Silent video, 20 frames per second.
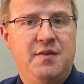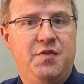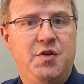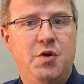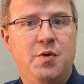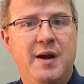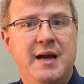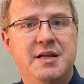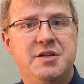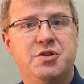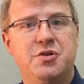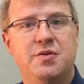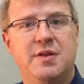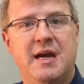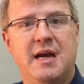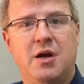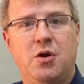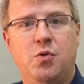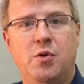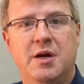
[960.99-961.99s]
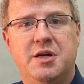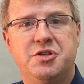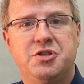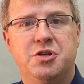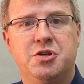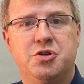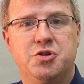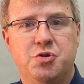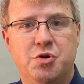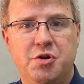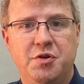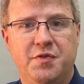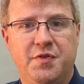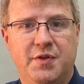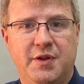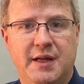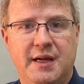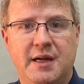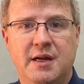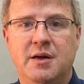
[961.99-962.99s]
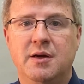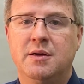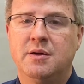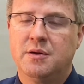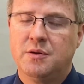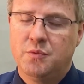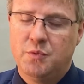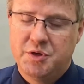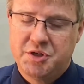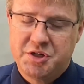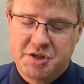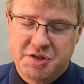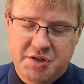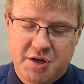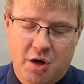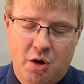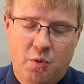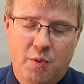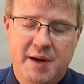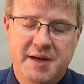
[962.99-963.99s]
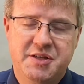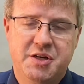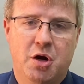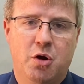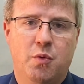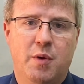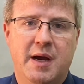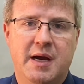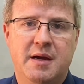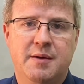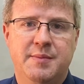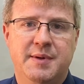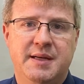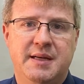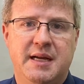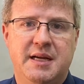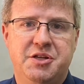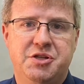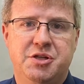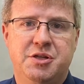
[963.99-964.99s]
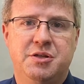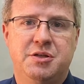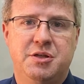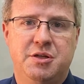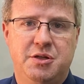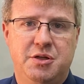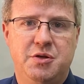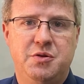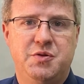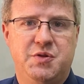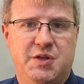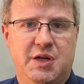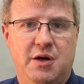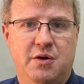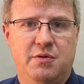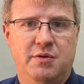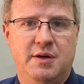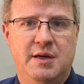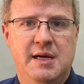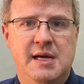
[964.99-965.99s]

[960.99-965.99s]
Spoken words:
you answer that question truthfully, which is always our recommendation to do so,